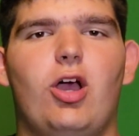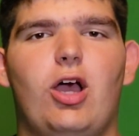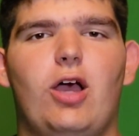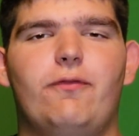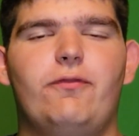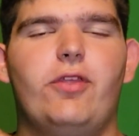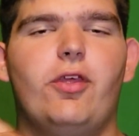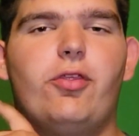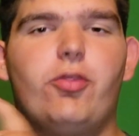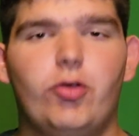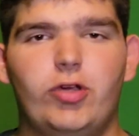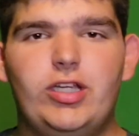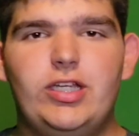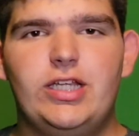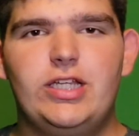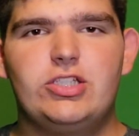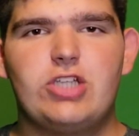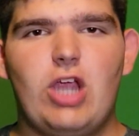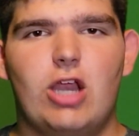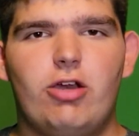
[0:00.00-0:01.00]
of the
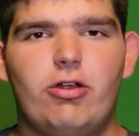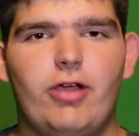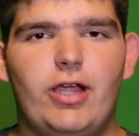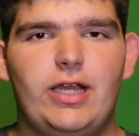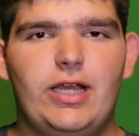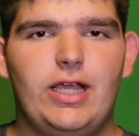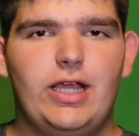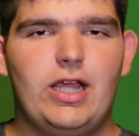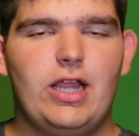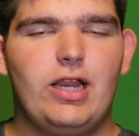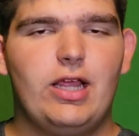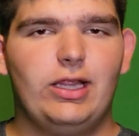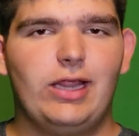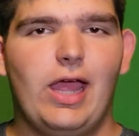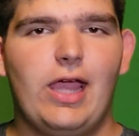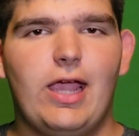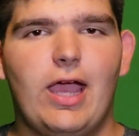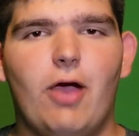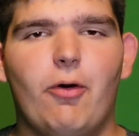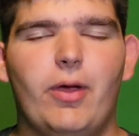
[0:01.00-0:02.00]
3D generated
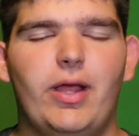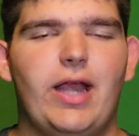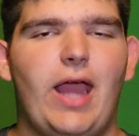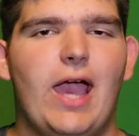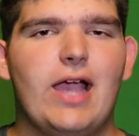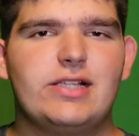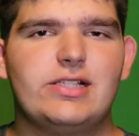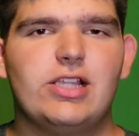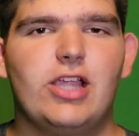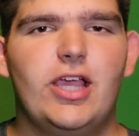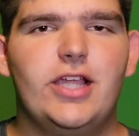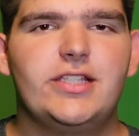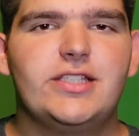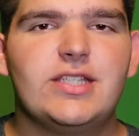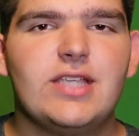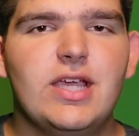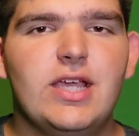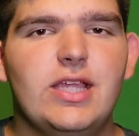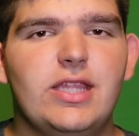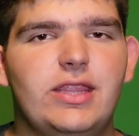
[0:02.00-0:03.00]
layout in
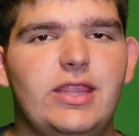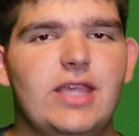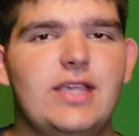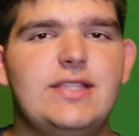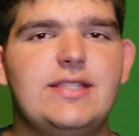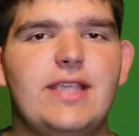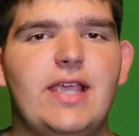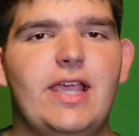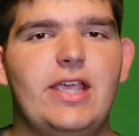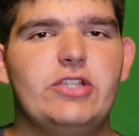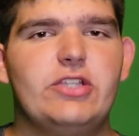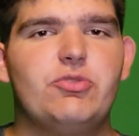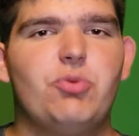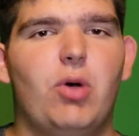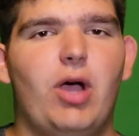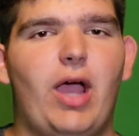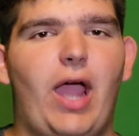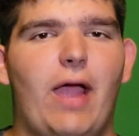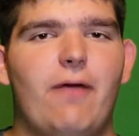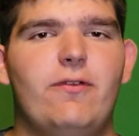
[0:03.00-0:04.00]
X-Lights. This is
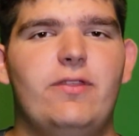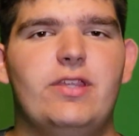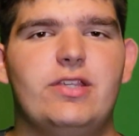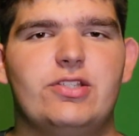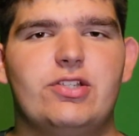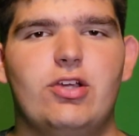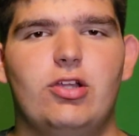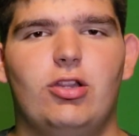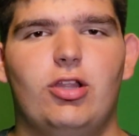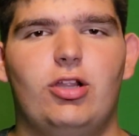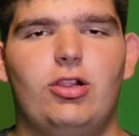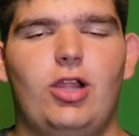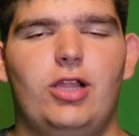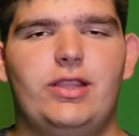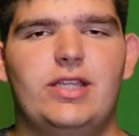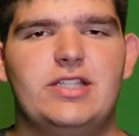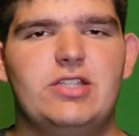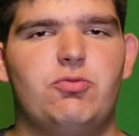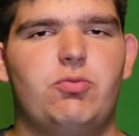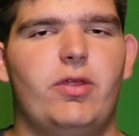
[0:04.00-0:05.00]
what everything's going to look
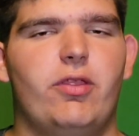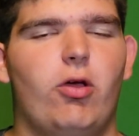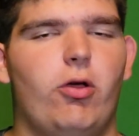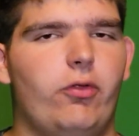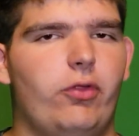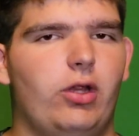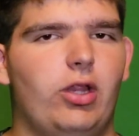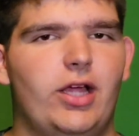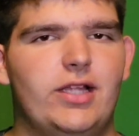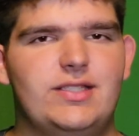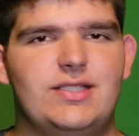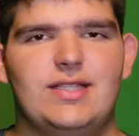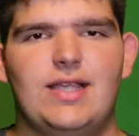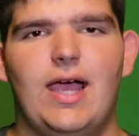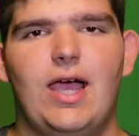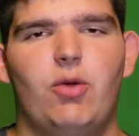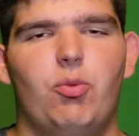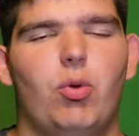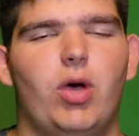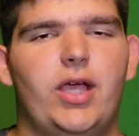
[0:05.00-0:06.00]
like. This is with all the lights
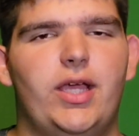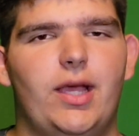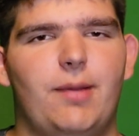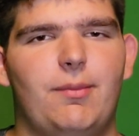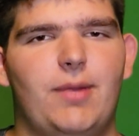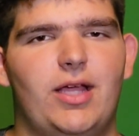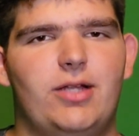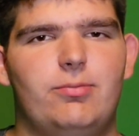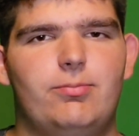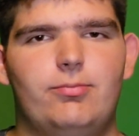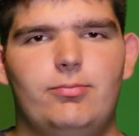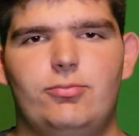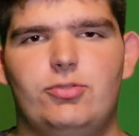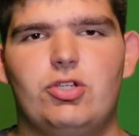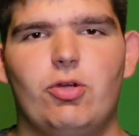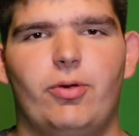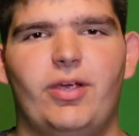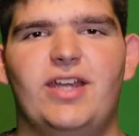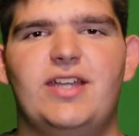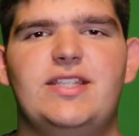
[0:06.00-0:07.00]
on white. I'm not
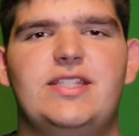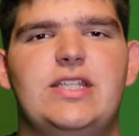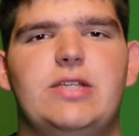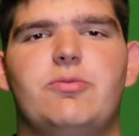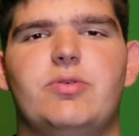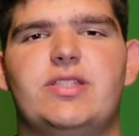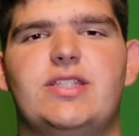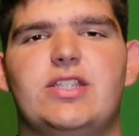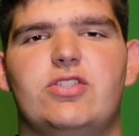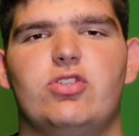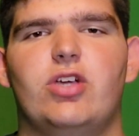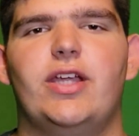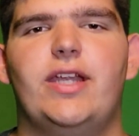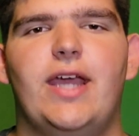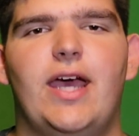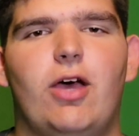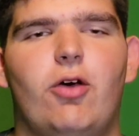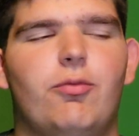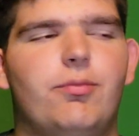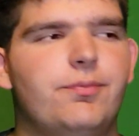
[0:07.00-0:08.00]
showing any sequences right
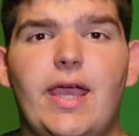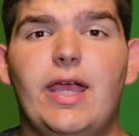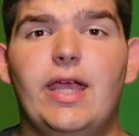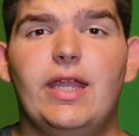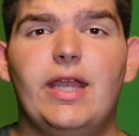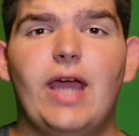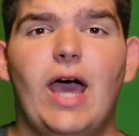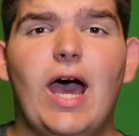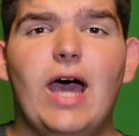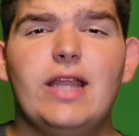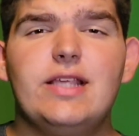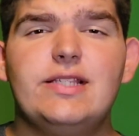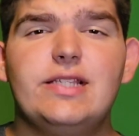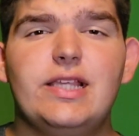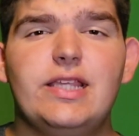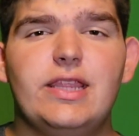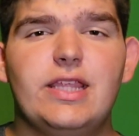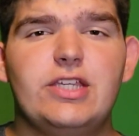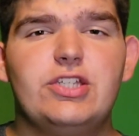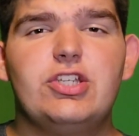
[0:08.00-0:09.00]
now. And
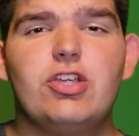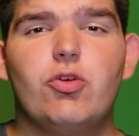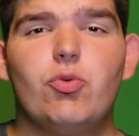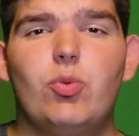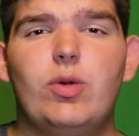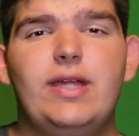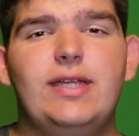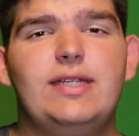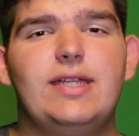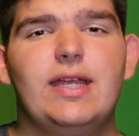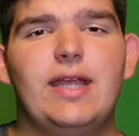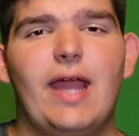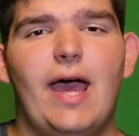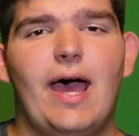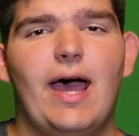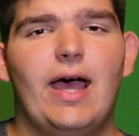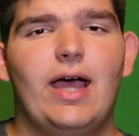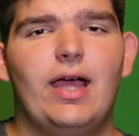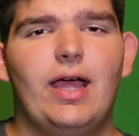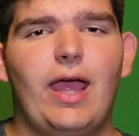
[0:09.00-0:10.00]
honestly, this year we did
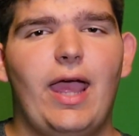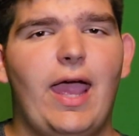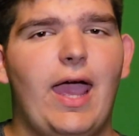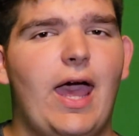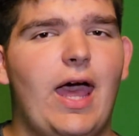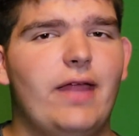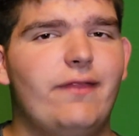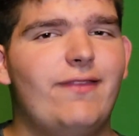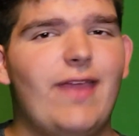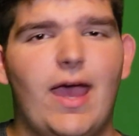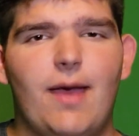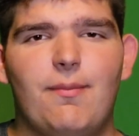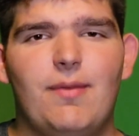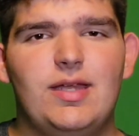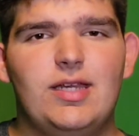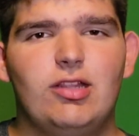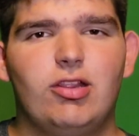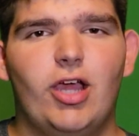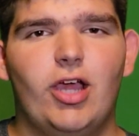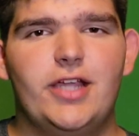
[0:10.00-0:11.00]
not add that
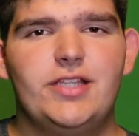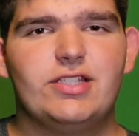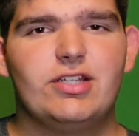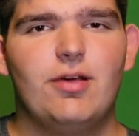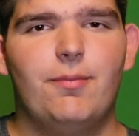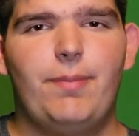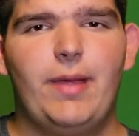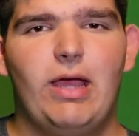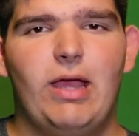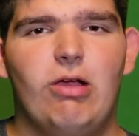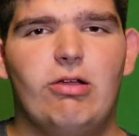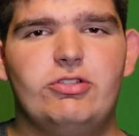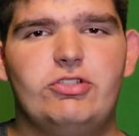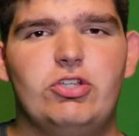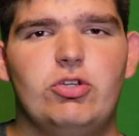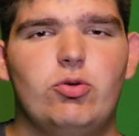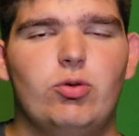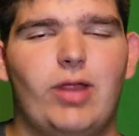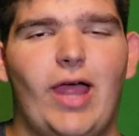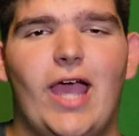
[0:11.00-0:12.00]
many lights compared
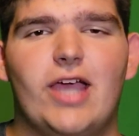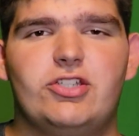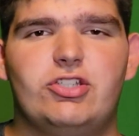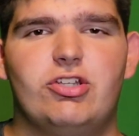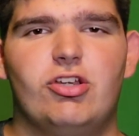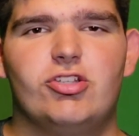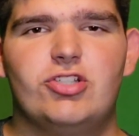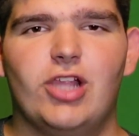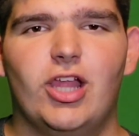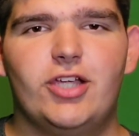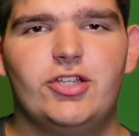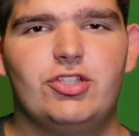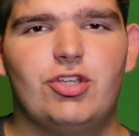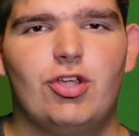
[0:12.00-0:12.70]
to last year's light